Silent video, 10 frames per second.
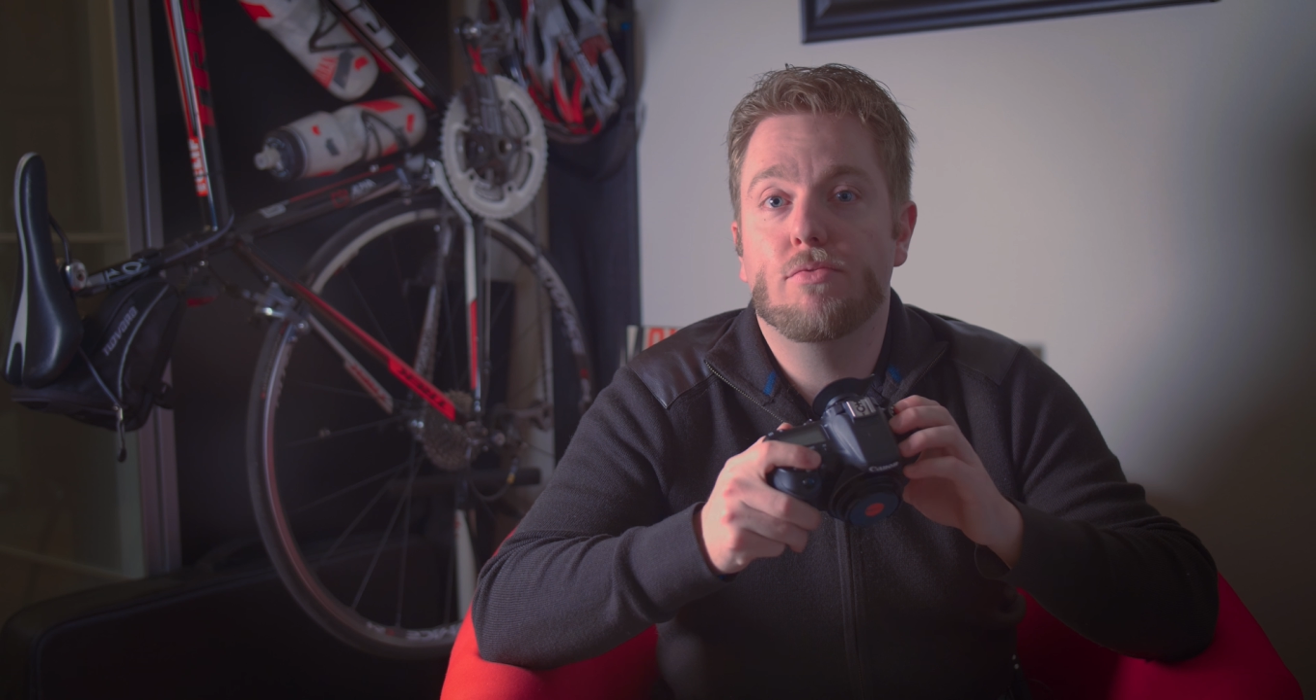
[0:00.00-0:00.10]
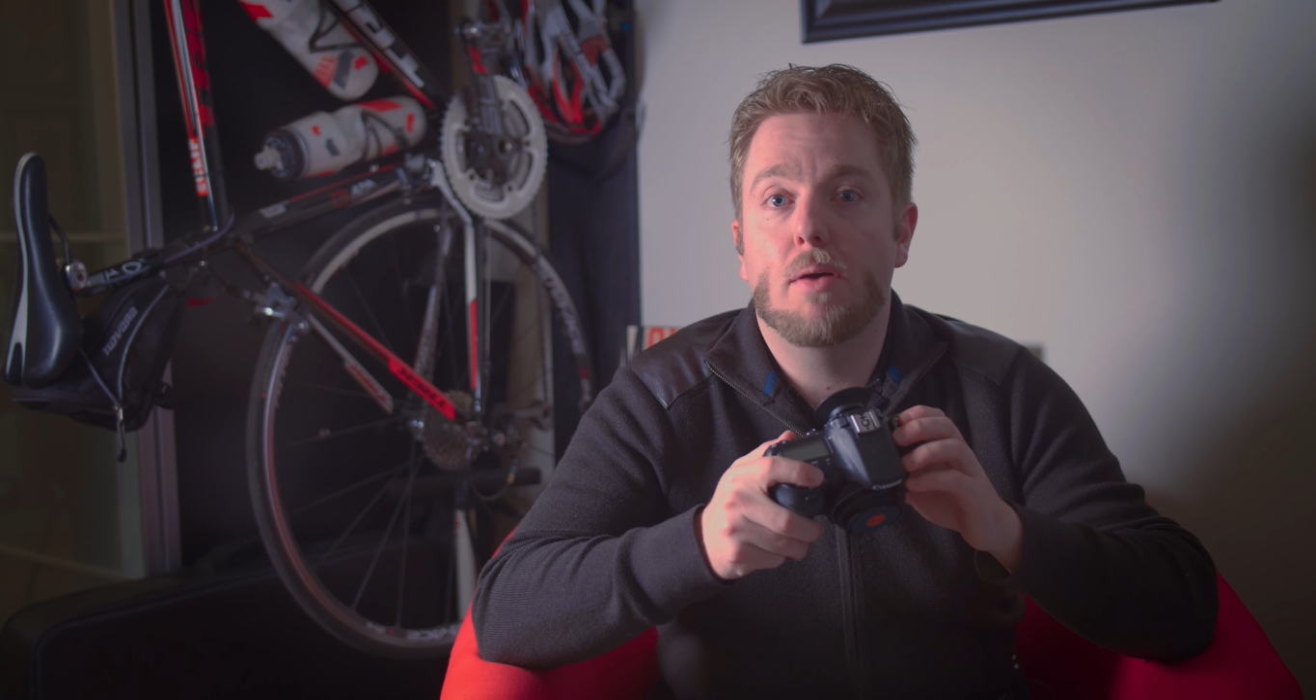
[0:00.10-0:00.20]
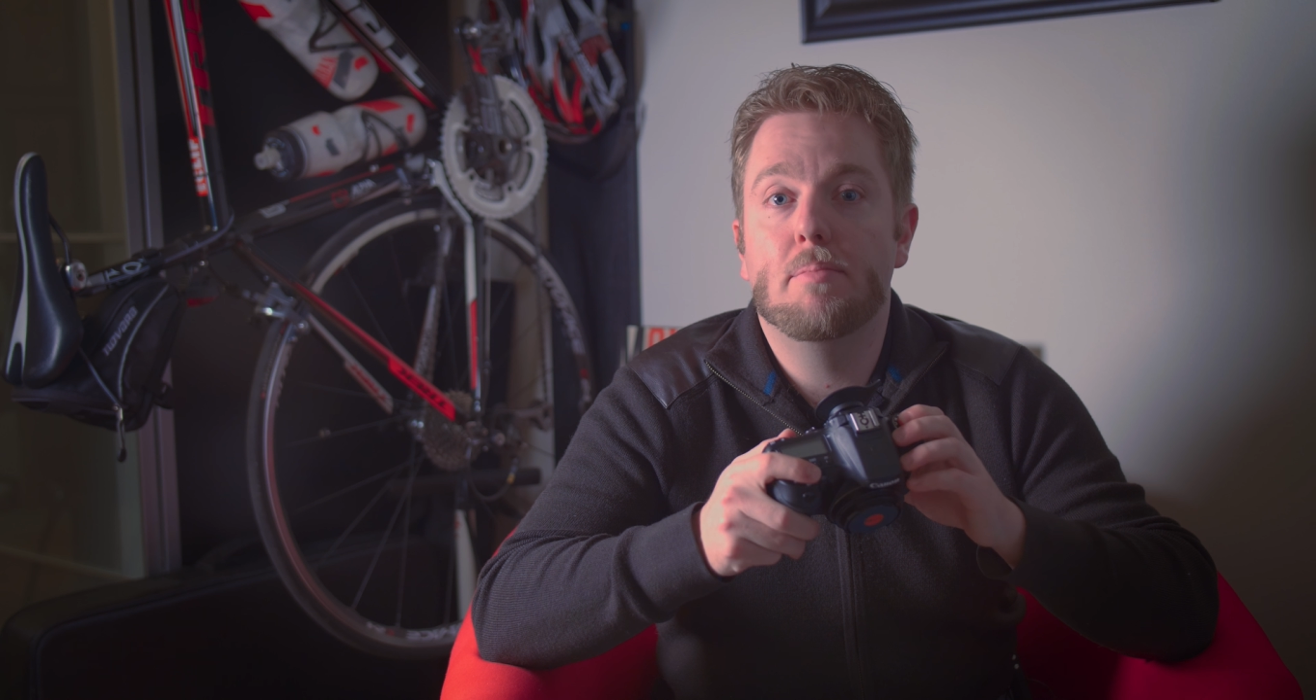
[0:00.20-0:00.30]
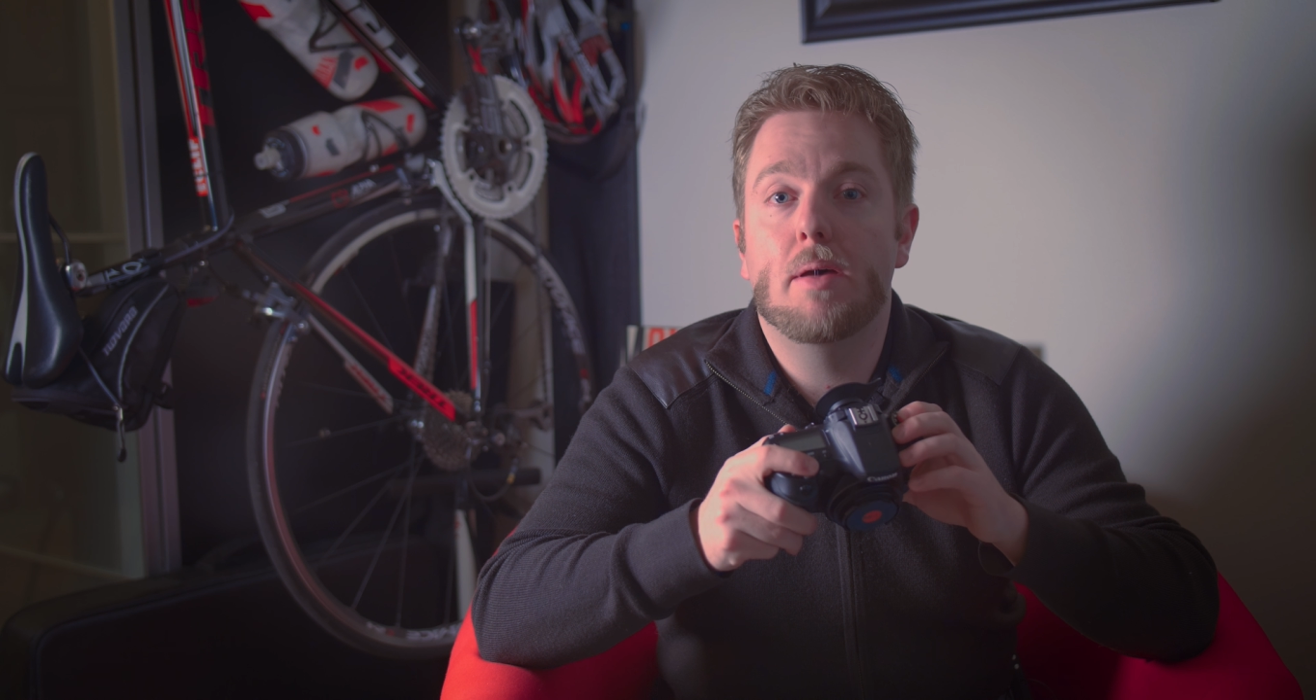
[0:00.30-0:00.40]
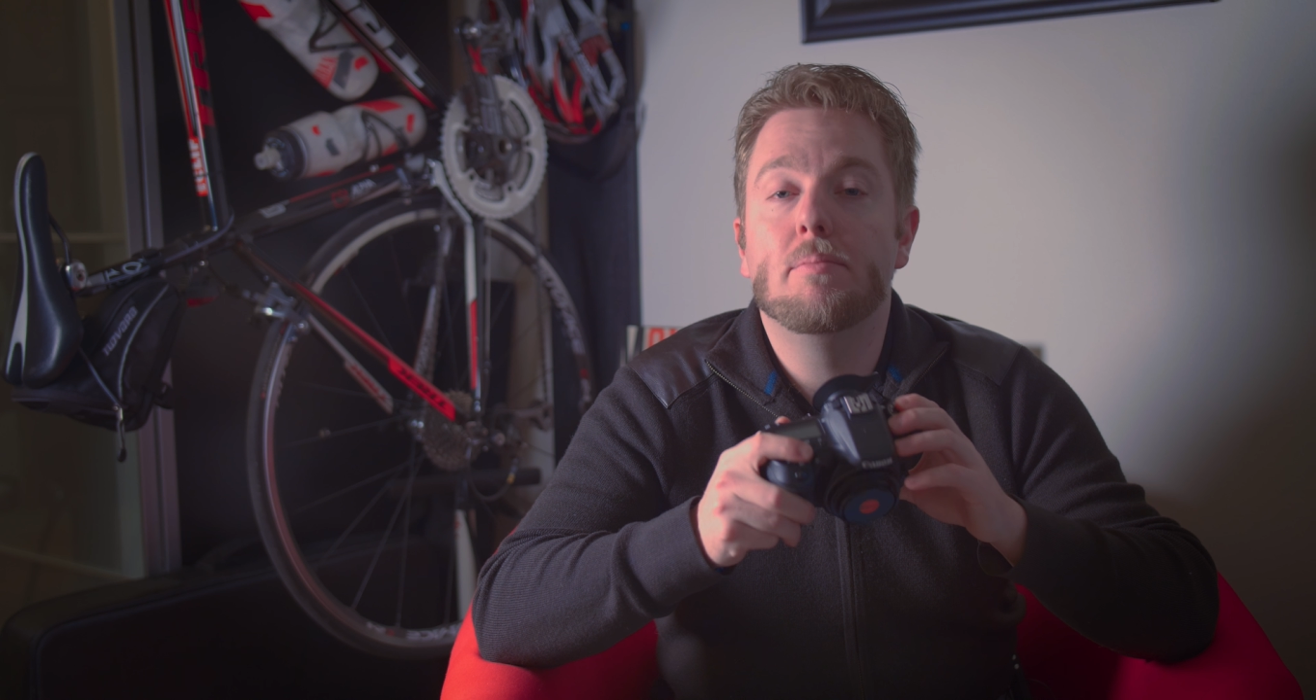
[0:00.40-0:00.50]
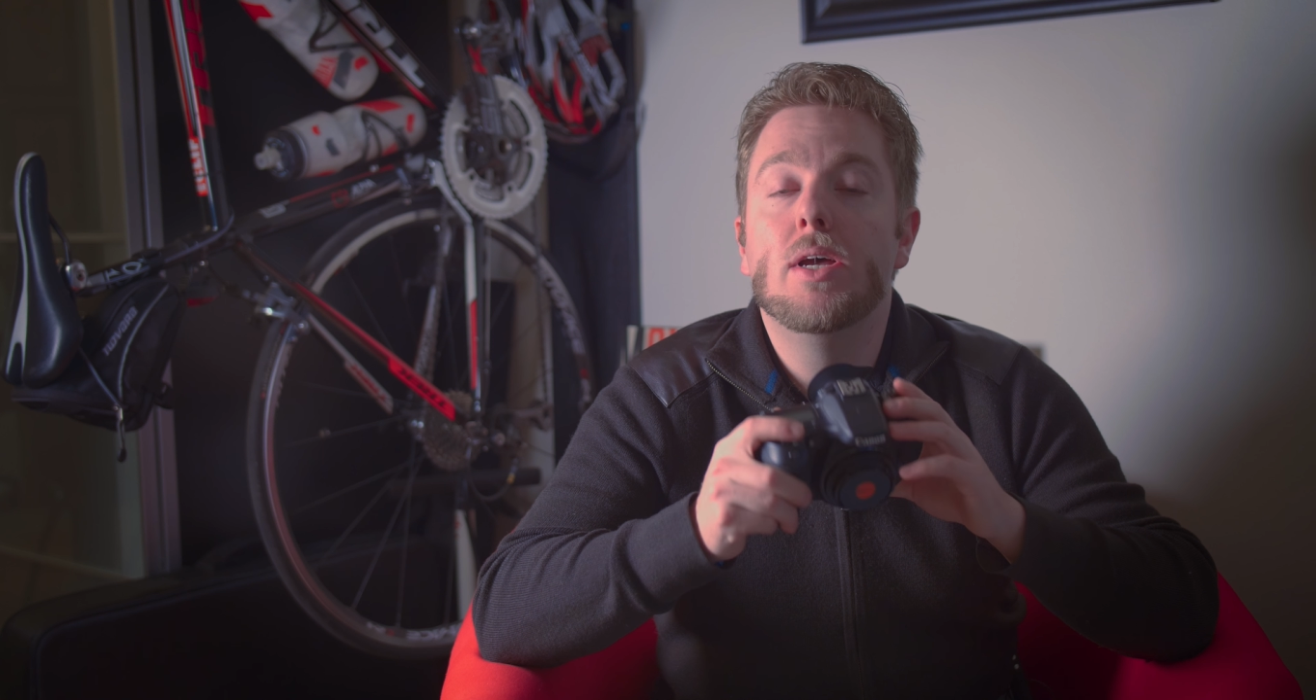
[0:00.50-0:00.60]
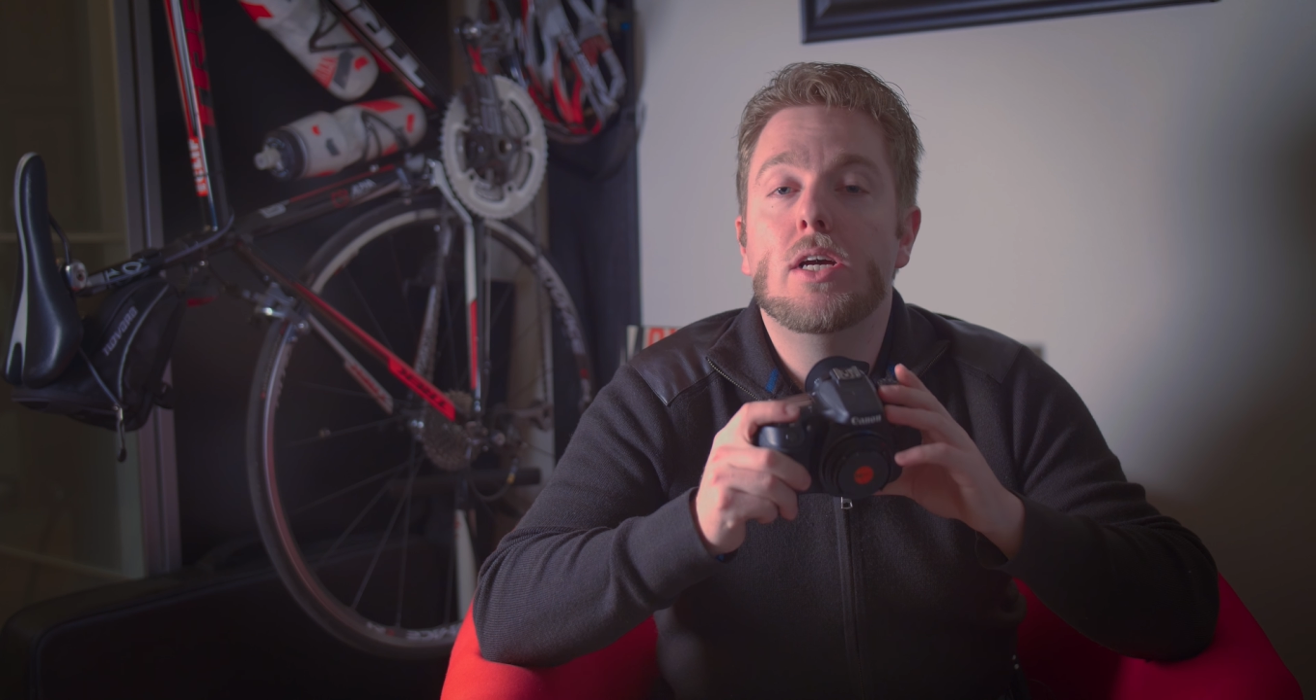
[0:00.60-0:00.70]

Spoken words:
from them